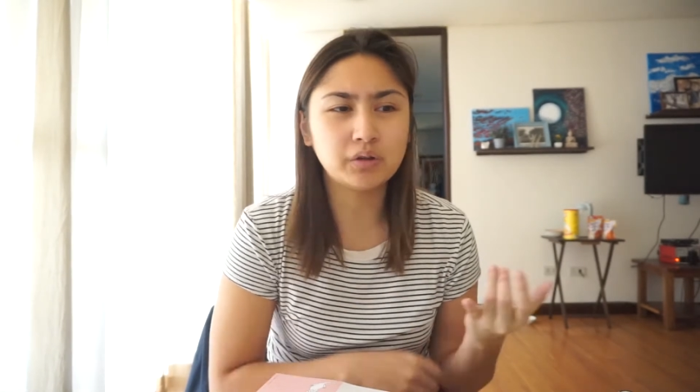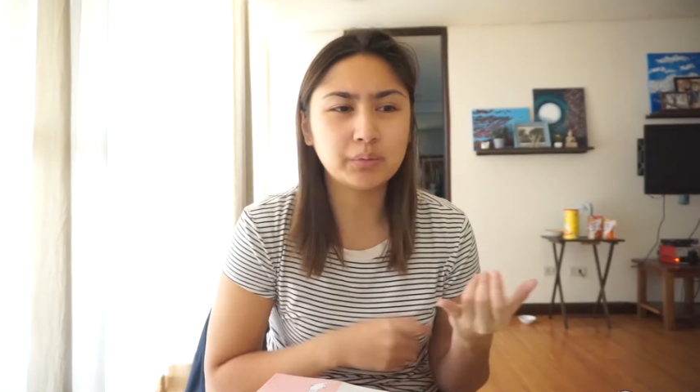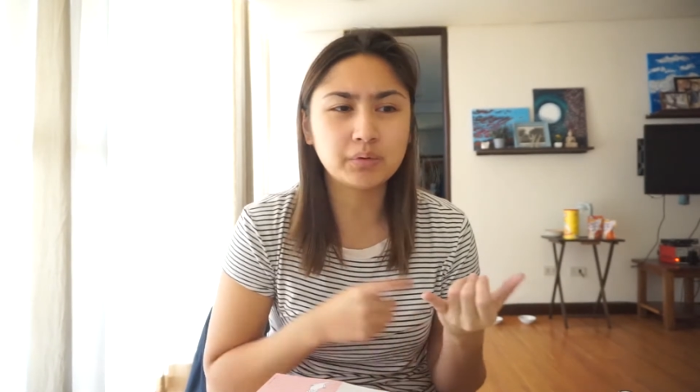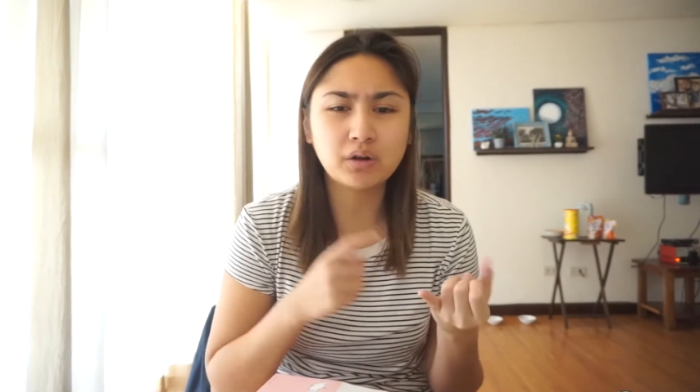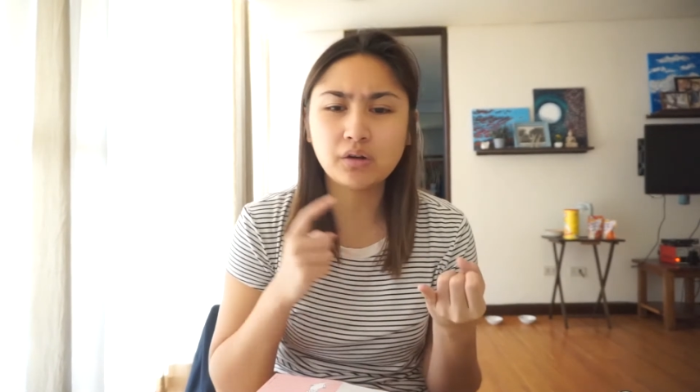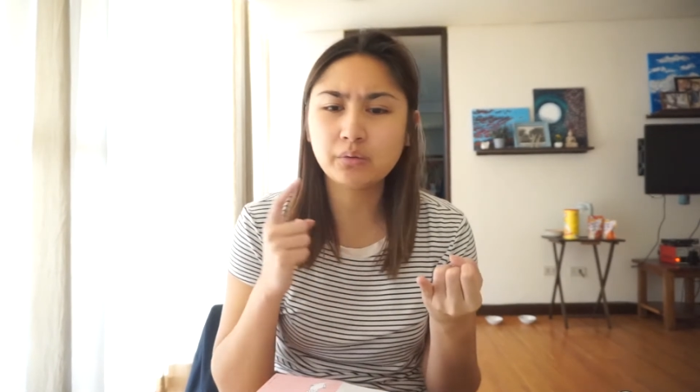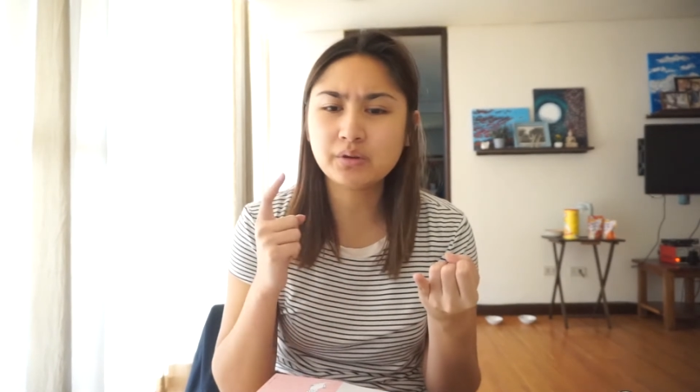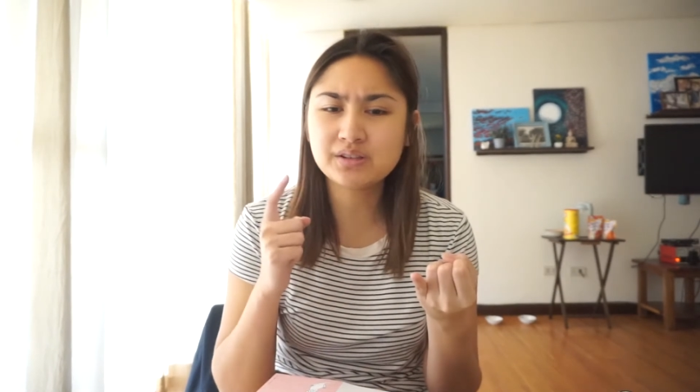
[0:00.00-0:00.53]
We would
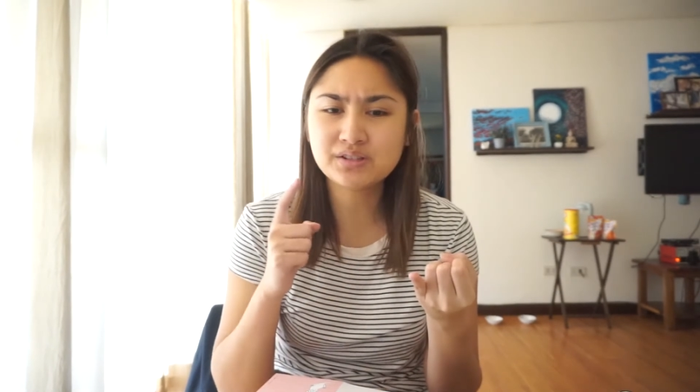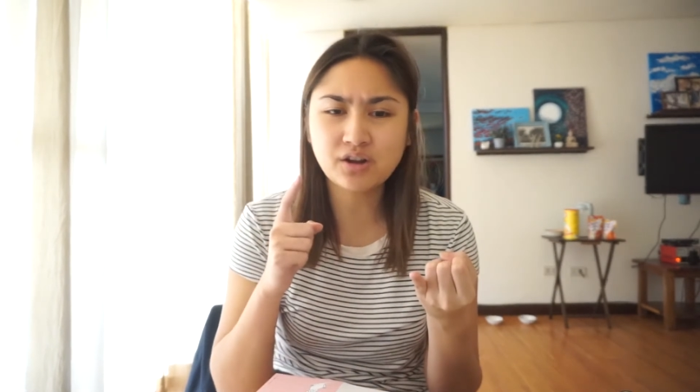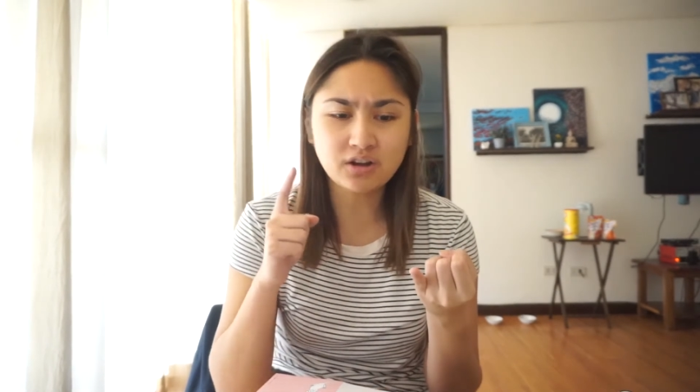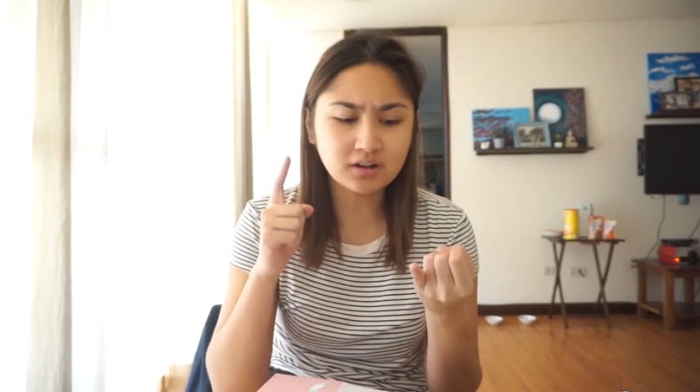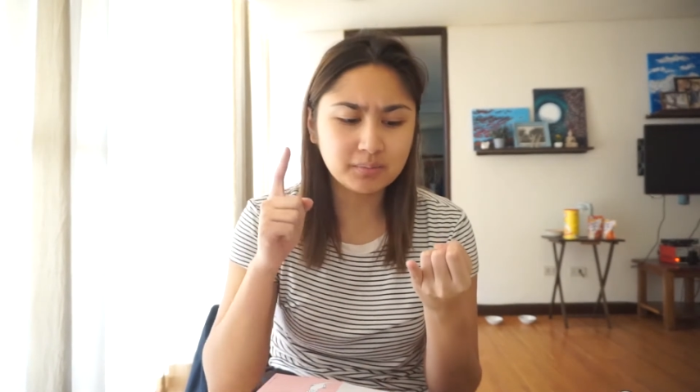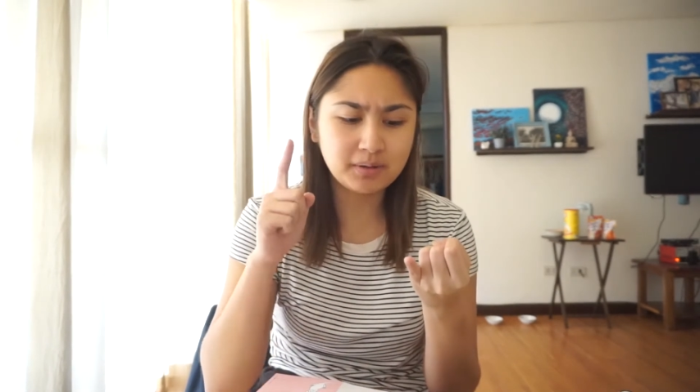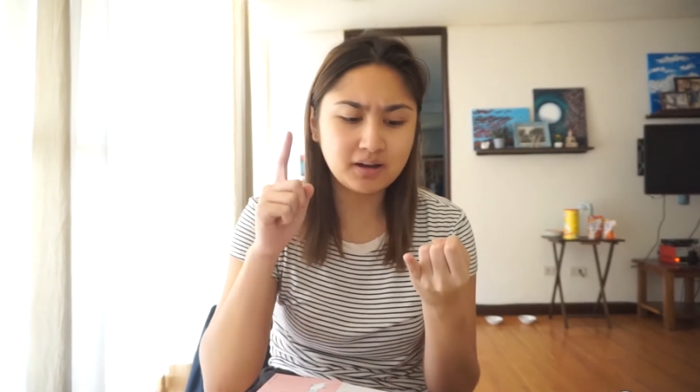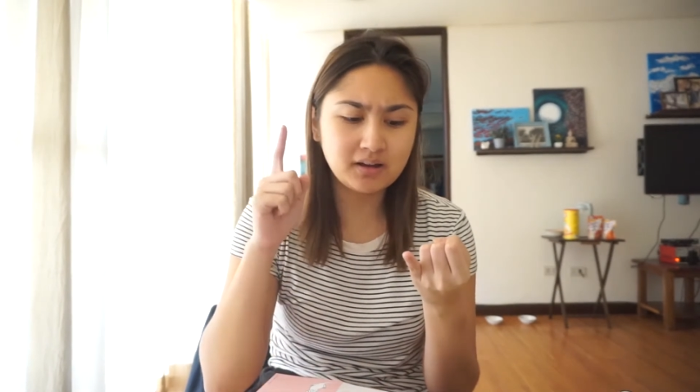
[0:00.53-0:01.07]
always
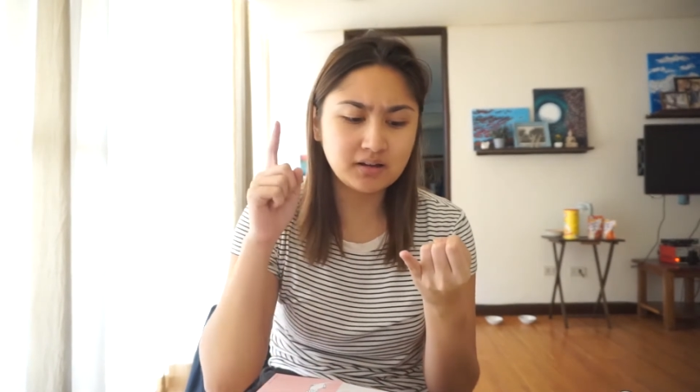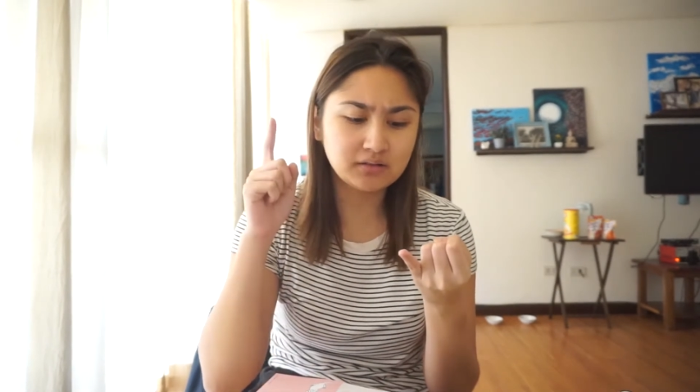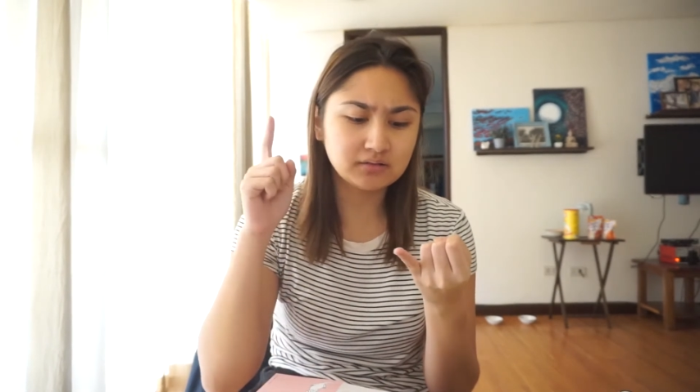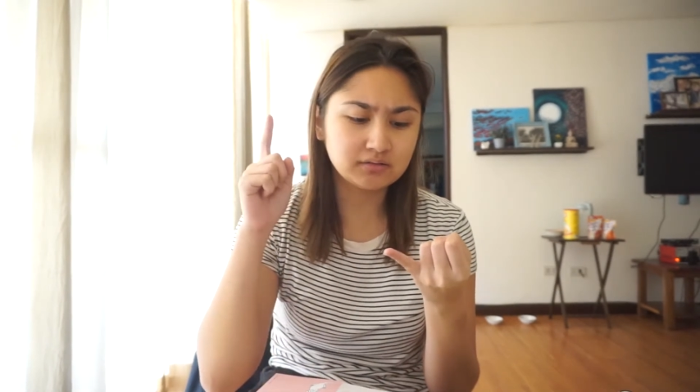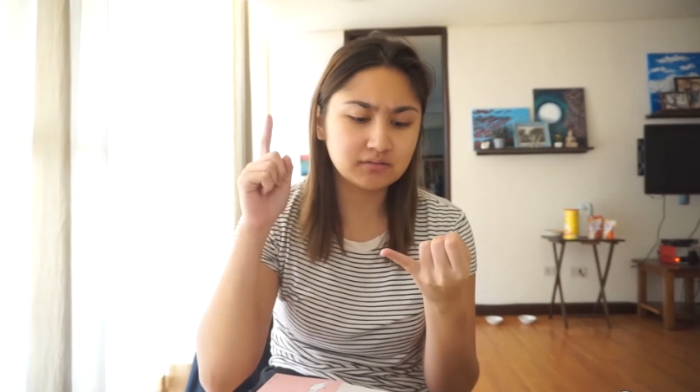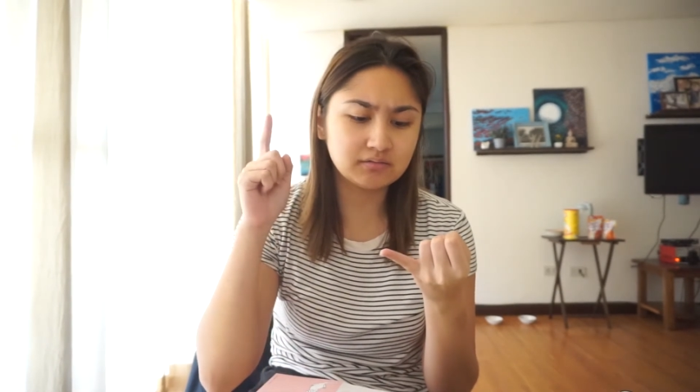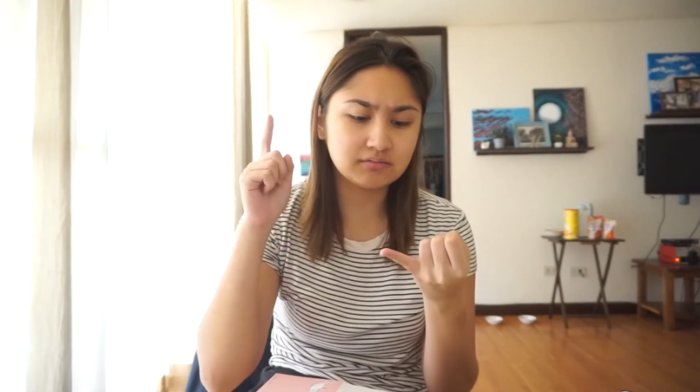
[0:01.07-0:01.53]
talk about